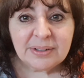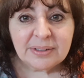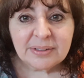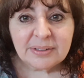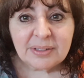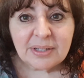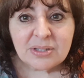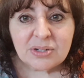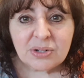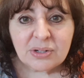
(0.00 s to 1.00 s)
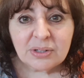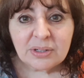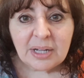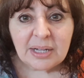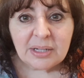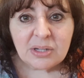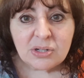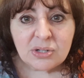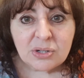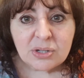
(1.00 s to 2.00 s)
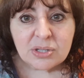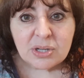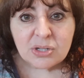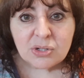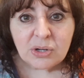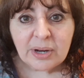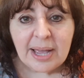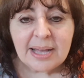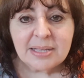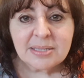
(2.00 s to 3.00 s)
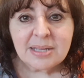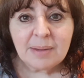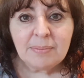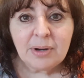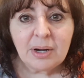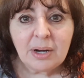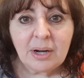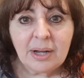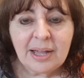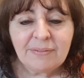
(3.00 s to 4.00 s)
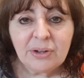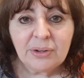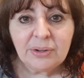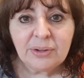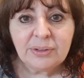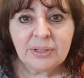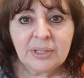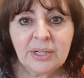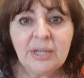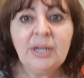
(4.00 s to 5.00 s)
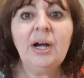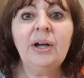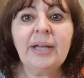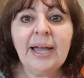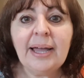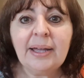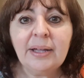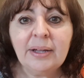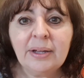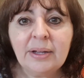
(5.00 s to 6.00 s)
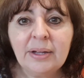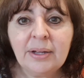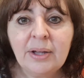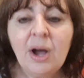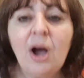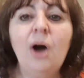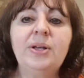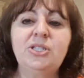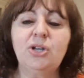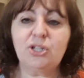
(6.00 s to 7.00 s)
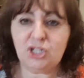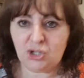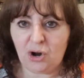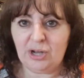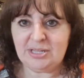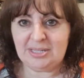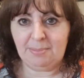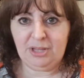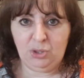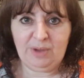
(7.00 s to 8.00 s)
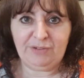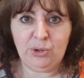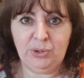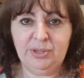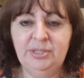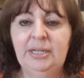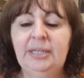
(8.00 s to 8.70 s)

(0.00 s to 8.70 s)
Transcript: So strong. You do not so strong has some I have heard. Okay. Oh, it's not as strong as some that you have heard.